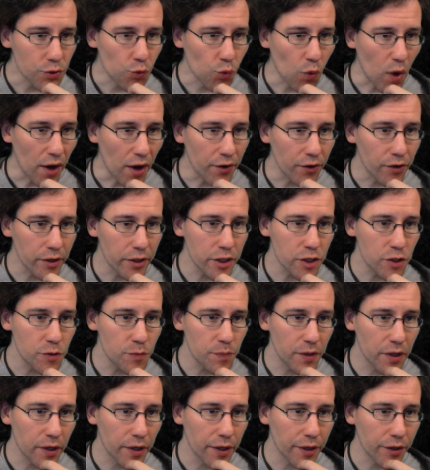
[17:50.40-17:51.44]
Is Wandering
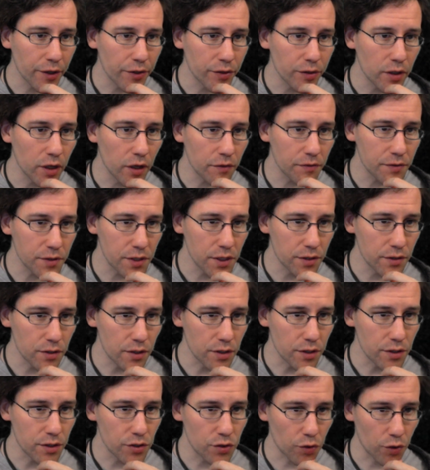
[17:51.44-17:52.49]
Spirit good enough since
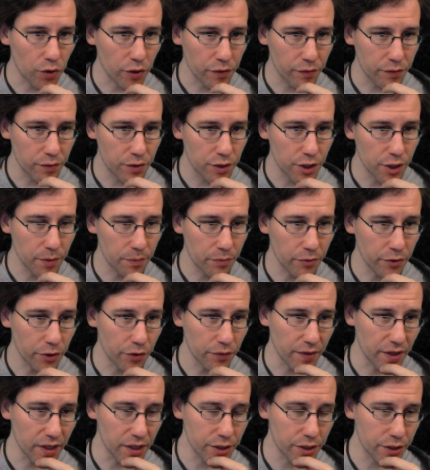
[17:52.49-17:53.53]
it's sort of cheap with
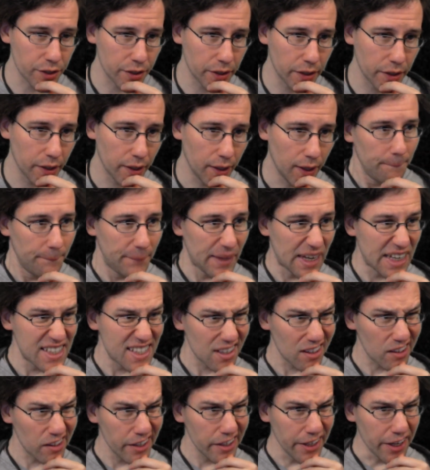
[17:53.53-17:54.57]
evasion?
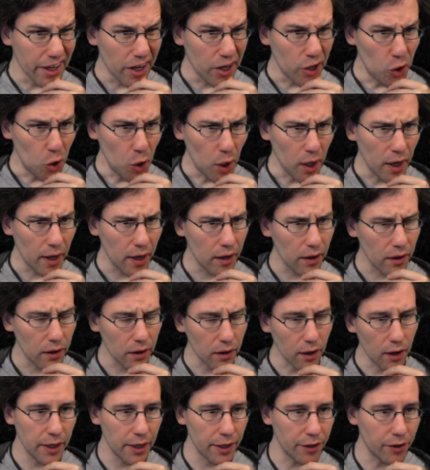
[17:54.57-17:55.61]
Basically, no.
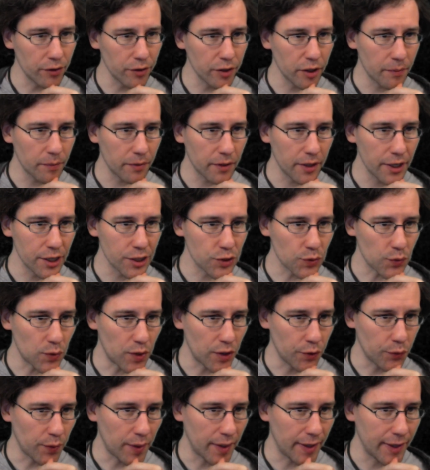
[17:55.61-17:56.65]
It only plays
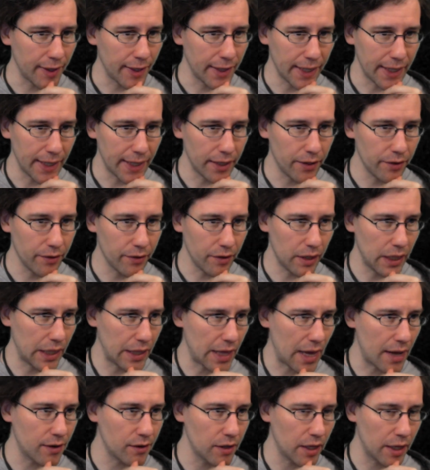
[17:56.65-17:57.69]
one way.
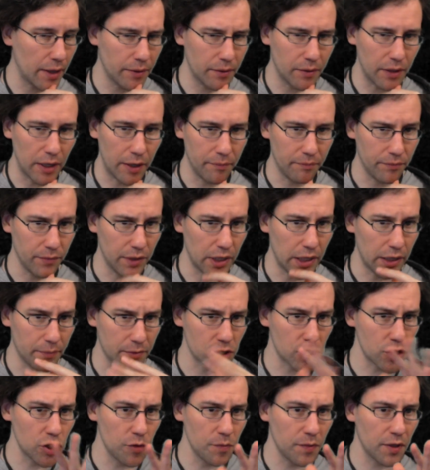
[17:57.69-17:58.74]
That I, I'm, I'm
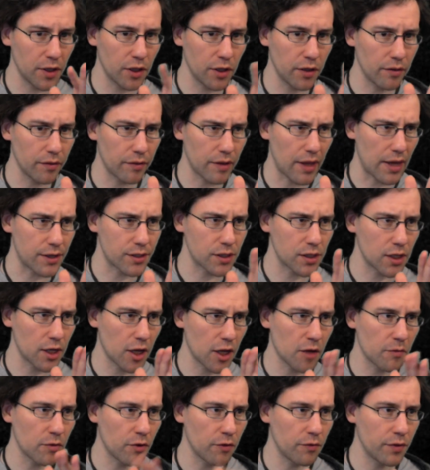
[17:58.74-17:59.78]
assuming that's the
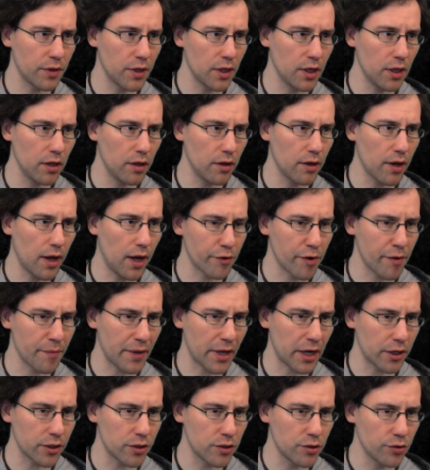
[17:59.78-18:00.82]
name of the three
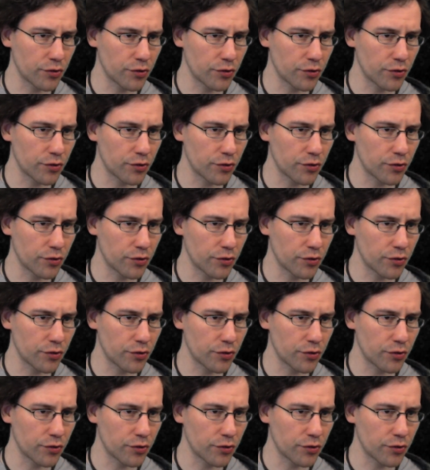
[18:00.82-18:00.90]
mana